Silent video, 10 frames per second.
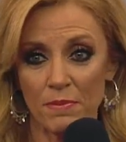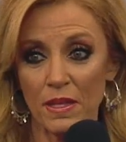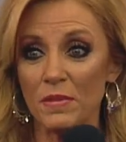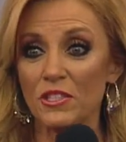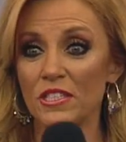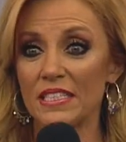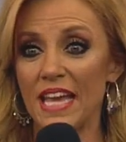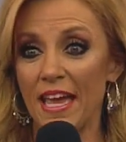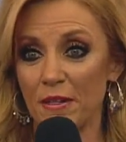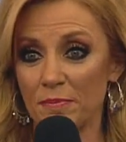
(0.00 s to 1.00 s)
And let me just
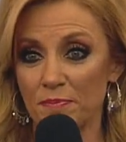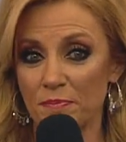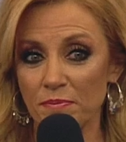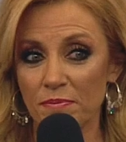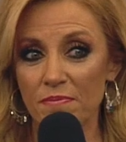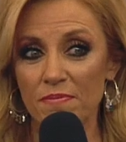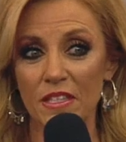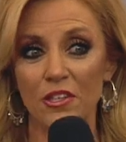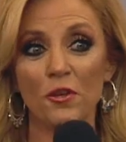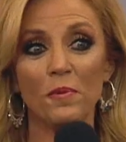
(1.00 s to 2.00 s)
say,
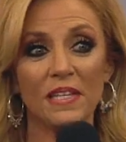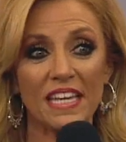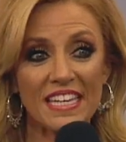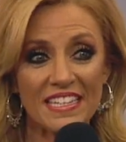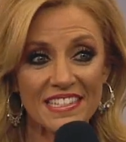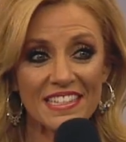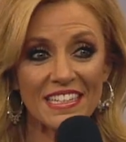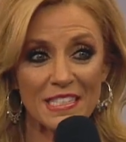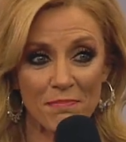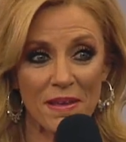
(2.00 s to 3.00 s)
you would
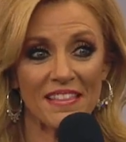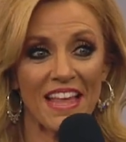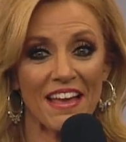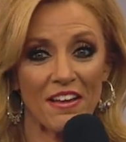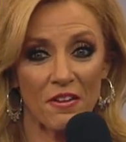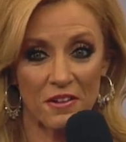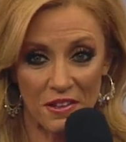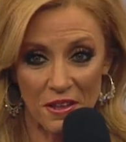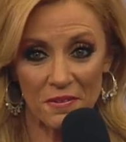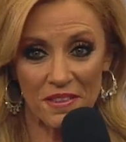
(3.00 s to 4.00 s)
easily spend that on
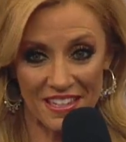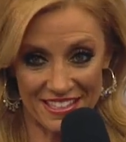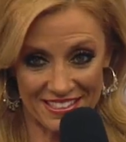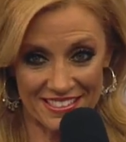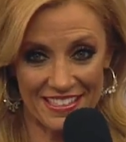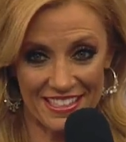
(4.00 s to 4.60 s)
clothing.